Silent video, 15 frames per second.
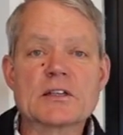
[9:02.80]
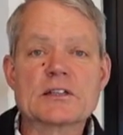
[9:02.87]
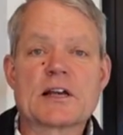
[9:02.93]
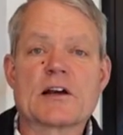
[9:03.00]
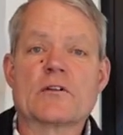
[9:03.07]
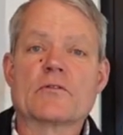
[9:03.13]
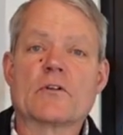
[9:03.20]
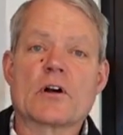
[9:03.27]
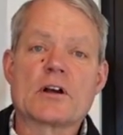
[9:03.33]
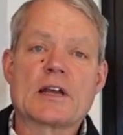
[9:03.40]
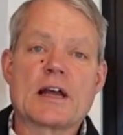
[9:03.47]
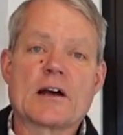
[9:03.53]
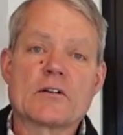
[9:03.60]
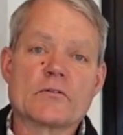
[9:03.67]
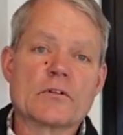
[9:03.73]
is how far
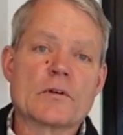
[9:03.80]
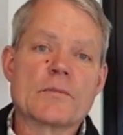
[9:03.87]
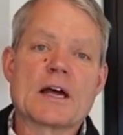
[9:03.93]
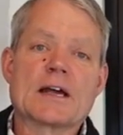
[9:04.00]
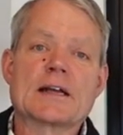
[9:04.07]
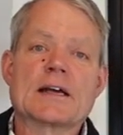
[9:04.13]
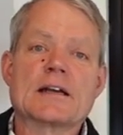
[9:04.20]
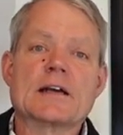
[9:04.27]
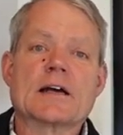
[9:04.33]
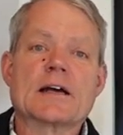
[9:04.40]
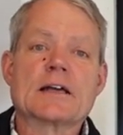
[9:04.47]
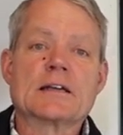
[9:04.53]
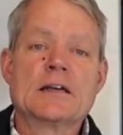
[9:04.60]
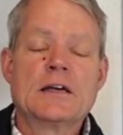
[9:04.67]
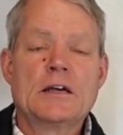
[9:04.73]
down from that head
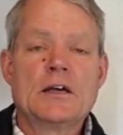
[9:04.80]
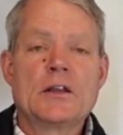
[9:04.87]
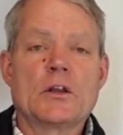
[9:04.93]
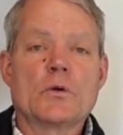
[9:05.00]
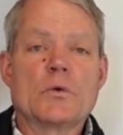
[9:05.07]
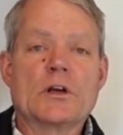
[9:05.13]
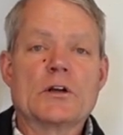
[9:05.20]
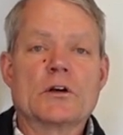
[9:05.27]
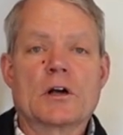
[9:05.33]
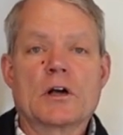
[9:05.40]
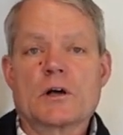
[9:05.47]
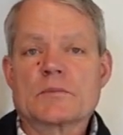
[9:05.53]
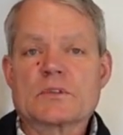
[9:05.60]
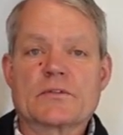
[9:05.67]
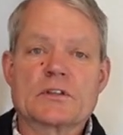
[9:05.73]
height the window
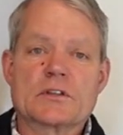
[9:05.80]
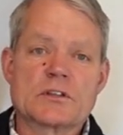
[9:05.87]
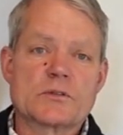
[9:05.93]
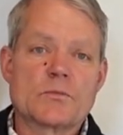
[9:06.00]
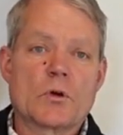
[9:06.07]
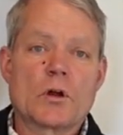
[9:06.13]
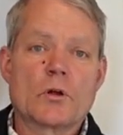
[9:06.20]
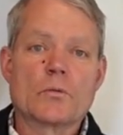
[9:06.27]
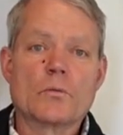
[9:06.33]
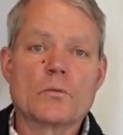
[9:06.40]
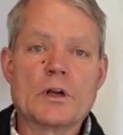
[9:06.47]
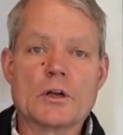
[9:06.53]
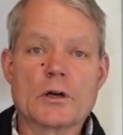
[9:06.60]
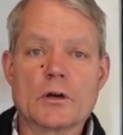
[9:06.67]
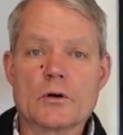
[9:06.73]
comes, if it's a small
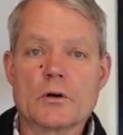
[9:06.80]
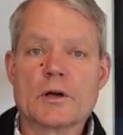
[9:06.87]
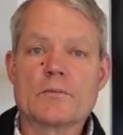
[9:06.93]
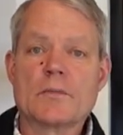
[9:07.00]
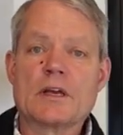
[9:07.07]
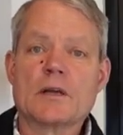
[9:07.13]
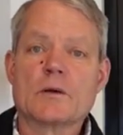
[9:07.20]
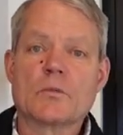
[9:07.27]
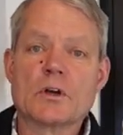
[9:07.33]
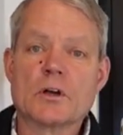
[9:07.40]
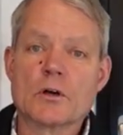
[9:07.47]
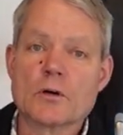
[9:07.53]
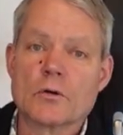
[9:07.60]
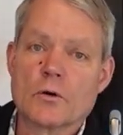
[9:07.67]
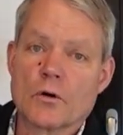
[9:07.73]
window, a medium
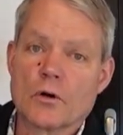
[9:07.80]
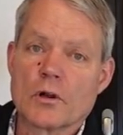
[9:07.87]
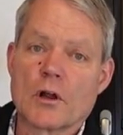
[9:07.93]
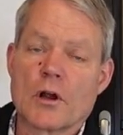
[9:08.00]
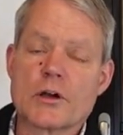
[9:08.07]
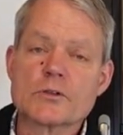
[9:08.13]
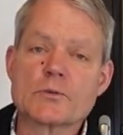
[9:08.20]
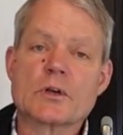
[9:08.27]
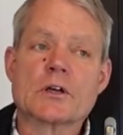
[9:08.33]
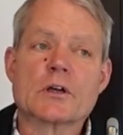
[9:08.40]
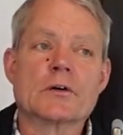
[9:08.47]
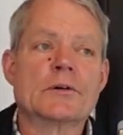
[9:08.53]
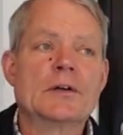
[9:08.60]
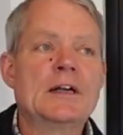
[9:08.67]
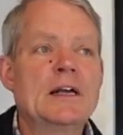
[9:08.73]
window, or a large
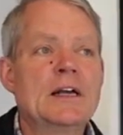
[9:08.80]
window.